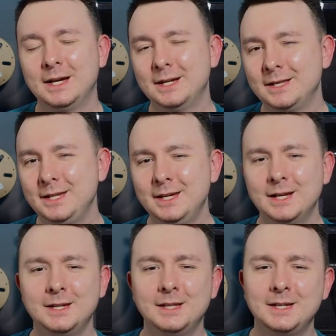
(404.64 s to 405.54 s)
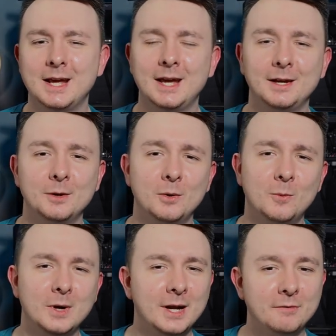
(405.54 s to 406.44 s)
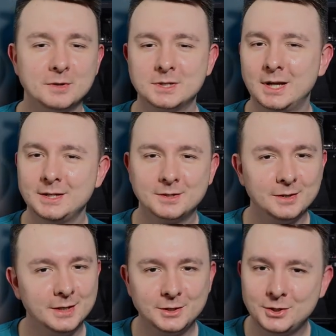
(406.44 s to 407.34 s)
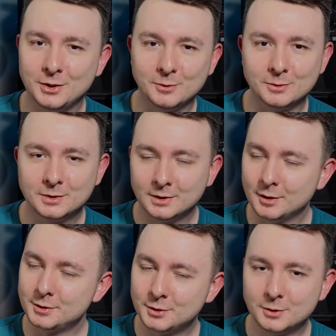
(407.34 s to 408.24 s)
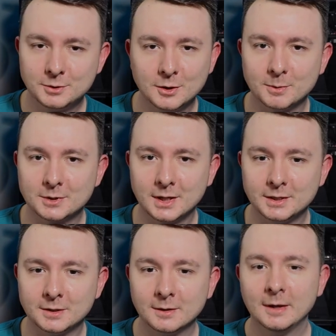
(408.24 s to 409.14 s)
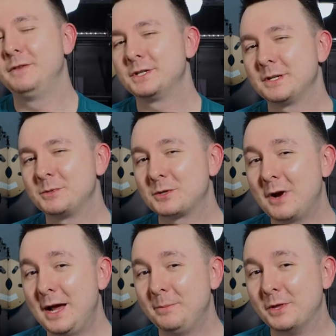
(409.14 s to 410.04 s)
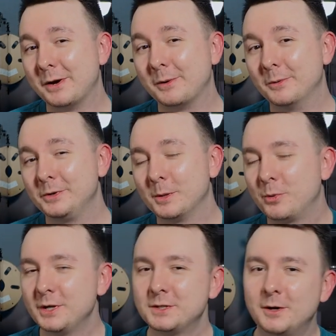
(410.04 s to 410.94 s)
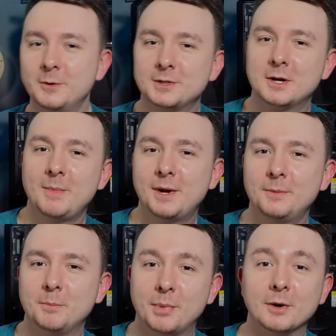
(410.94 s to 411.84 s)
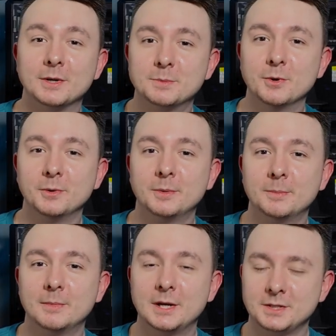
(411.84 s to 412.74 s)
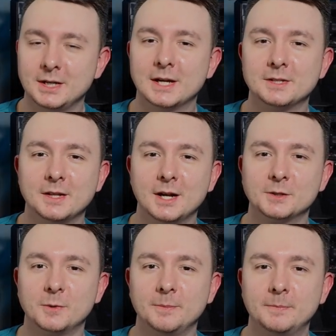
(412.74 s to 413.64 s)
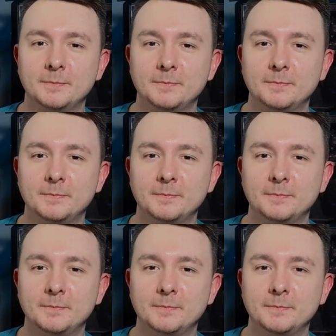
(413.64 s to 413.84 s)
And at the end of the day, whatever slicer you choose, you should choose Super Slicer. If you subscribe though, your prints will always come out buttery smooth. I'll see you guys in the next one.